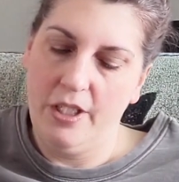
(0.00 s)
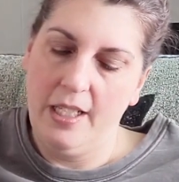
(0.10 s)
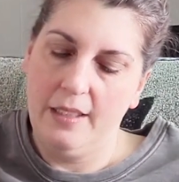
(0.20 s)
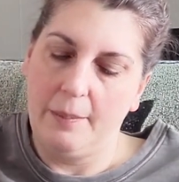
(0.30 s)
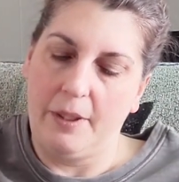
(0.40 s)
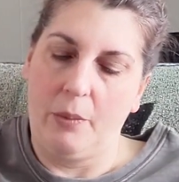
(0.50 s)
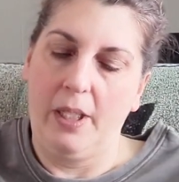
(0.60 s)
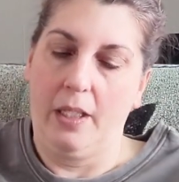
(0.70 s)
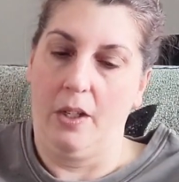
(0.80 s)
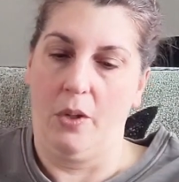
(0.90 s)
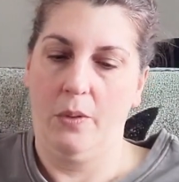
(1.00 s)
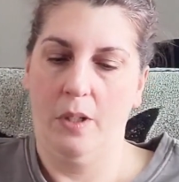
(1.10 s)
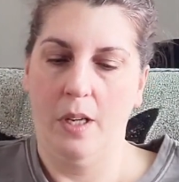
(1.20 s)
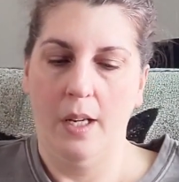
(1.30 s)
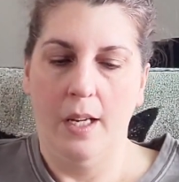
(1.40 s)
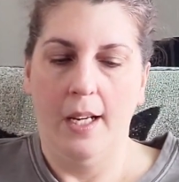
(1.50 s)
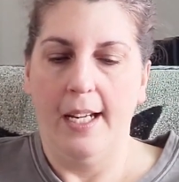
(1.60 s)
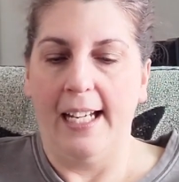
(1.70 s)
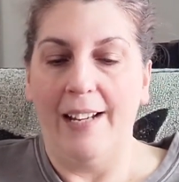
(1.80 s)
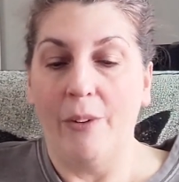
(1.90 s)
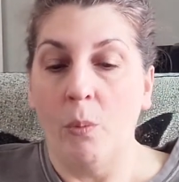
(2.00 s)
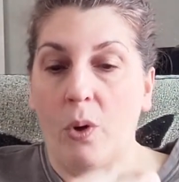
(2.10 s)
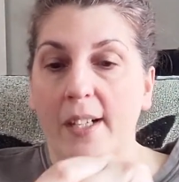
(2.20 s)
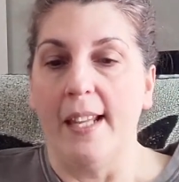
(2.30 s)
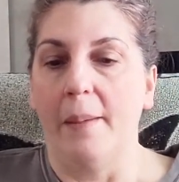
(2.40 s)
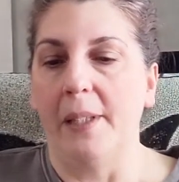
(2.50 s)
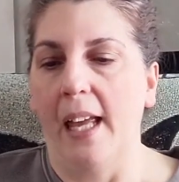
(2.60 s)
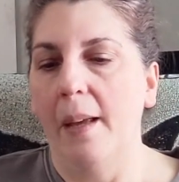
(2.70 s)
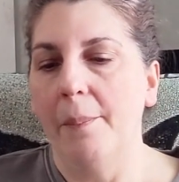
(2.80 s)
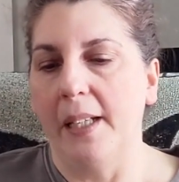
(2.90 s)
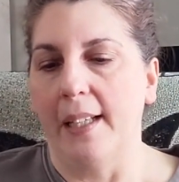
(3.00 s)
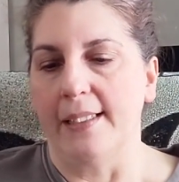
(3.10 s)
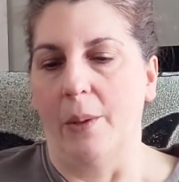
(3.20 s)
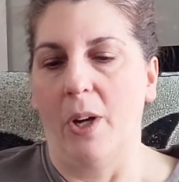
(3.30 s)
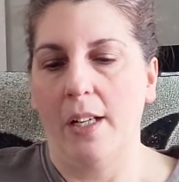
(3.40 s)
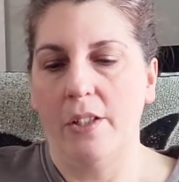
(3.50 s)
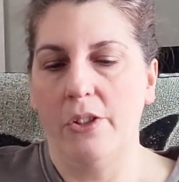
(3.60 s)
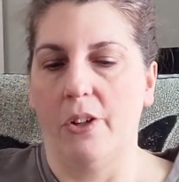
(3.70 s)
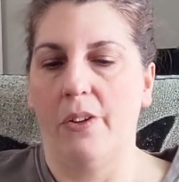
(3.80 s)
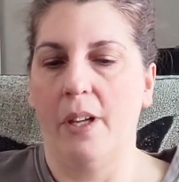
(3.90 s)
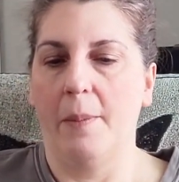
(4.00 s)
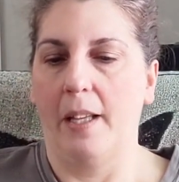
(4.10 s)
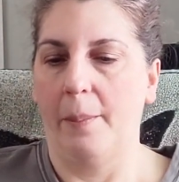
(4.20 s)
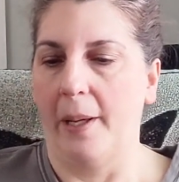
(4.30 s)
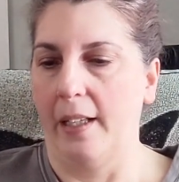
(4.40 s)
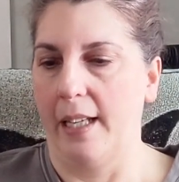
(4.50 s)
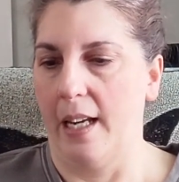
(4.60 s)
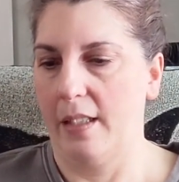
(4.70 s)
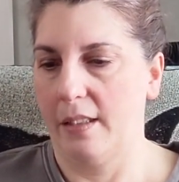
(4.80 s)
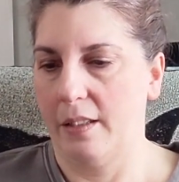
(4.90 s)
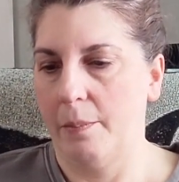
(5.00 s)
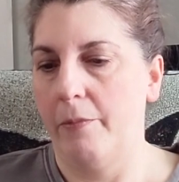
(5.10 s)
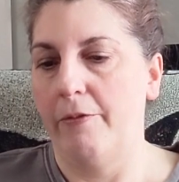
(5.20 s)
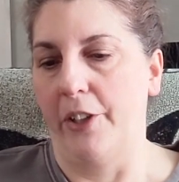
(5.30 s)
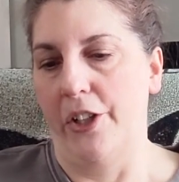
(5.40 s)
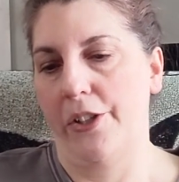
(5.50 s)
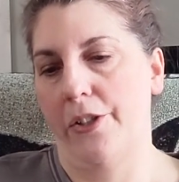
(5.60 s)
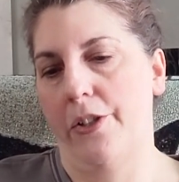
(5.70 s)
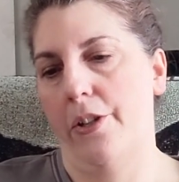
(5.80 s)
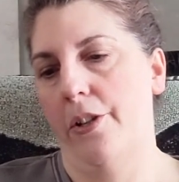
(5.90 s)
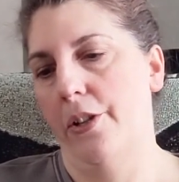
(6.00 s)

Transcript: these about a week ago. And I haven't worn them yet because I wanted to show them on the podcast first.